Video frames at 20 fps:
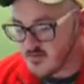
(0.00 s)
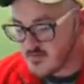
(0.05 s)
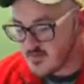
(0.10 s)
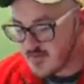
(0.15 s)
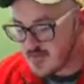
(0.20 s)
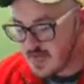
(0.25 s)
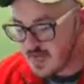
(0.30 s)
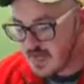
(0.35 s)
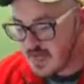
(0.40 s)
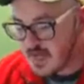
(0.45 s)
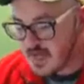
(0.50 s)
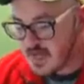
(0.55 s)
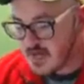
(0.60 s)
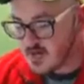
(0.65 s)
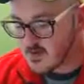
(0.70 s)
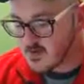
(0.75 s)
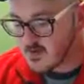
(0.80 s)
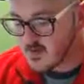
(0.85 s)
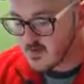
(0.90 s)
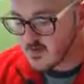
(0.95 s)
for today, and
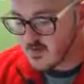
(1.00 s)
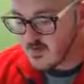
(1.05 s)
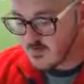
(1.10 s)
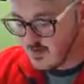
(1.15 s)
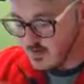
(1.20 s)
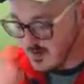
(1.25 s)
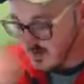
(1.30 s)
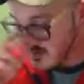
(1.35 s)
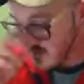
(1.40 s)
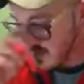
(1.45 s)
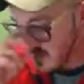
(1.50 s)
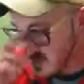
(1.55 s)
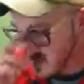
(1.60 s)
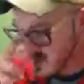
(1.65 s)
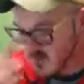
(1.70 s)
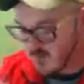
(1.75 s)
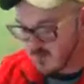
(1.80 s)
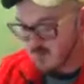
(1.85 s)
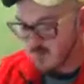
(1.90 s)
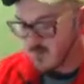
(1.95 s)
I'm going to pull it up so
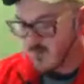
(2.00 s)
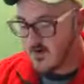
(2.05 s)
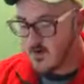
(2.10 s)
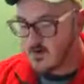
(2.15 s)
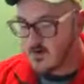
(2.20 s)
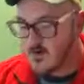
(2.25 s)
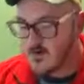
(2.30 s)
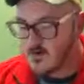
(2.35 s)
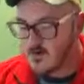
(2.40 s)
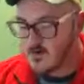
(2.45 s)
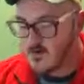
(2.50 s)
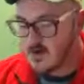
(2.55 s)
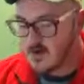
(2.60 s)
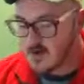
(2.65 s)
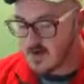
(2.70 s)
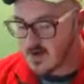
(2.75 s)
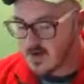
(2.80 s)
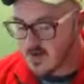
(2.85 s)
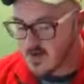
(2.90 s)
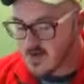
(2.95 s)
we can follow
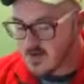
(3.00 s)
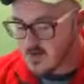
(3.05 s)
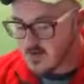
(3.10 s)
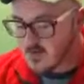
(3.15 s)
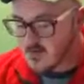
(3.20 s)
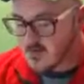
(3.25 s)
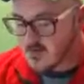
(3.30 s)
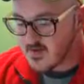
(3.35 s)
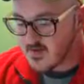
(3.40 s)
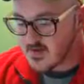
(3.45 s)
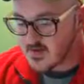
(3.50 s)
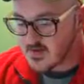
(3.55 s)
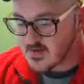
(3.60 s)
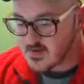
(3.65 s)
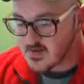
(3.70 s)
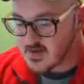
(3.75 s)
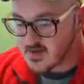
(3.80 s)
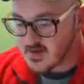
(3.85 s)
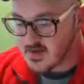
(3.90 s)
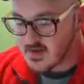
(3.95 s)
along, there's
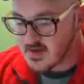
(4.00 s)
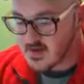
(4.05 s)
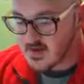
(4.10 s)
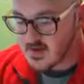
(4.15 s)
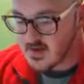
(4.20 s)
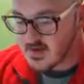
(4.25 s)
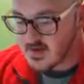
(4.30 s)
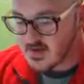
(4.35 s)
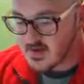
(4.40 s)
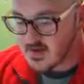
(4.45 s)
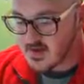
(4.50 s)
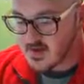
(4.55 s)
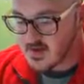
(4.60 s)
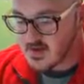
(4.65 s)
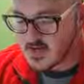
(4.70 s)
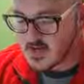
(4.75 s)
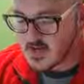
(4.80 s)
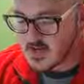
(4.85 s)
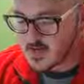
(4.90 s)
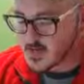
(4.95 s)
actually a
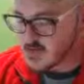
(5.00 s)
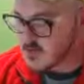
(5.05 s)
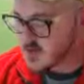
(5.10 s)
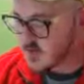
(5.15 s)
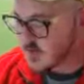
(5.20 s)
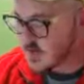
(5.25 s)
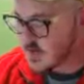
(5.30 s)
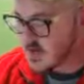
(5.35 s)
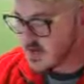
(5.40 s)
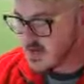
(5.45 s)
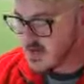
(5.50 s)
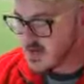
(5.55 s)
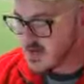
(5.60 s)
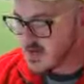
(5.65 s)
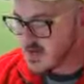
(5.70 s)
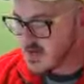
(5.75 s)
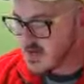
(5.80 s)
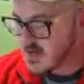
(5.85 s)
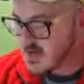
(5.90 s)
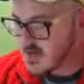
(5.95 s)
digital
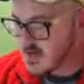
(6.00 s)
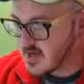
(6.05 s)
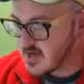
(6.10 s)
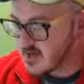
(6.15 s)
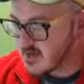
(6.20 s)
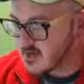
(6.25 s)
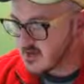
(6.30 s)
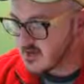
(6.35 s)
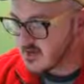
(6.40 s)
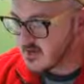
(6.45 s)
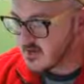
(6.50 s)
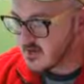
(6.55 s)
knot tying